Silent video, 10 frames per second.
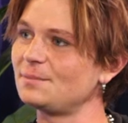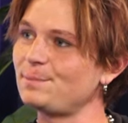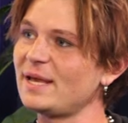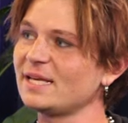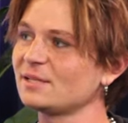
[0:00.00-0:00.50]
to
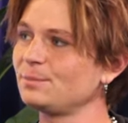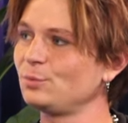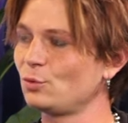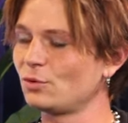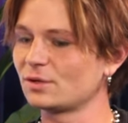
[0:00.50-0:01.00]
make a
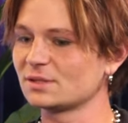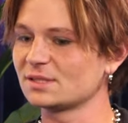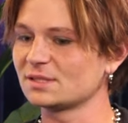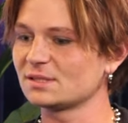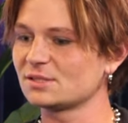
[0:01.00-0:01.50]

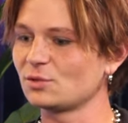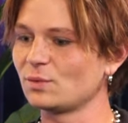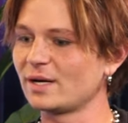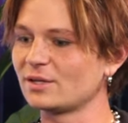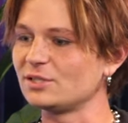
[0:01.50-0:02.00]
board to
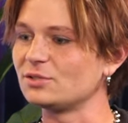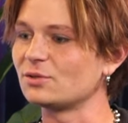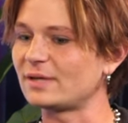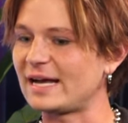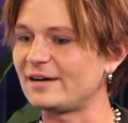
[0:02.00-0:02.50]
where you
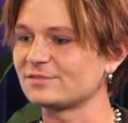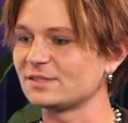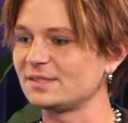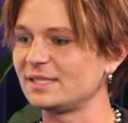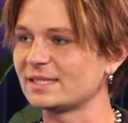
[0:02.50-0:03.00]
don't have to
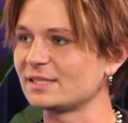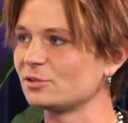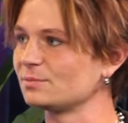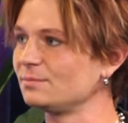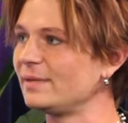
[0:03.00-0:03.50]
think
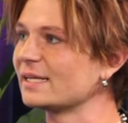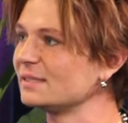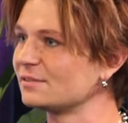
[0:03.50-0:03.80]
it'll make a